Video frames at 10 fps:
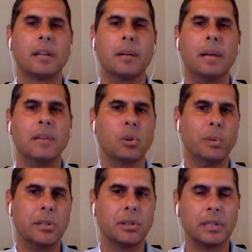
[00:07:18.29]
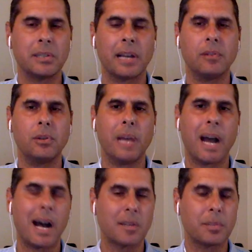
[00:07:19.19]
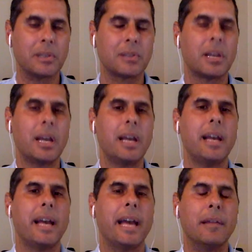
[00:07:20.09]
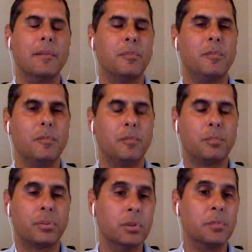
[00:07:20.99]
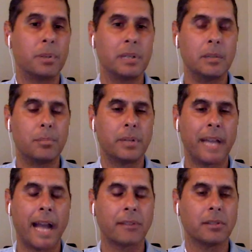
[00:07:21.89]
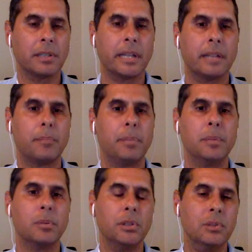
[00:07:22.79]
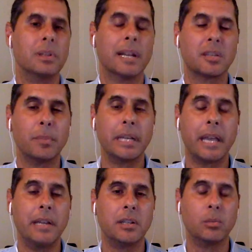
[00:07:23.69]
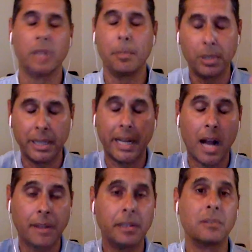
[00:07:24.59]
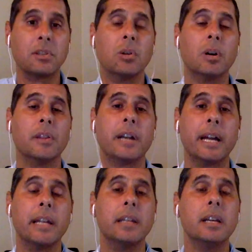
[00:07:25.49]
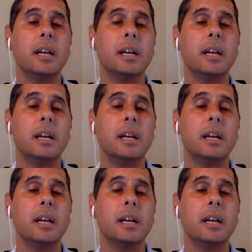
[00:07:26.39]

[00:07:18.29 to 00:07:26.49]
And so we took this out to a hospice and proved pretty accurately that people use less medication when they put that Oculus Go on their head.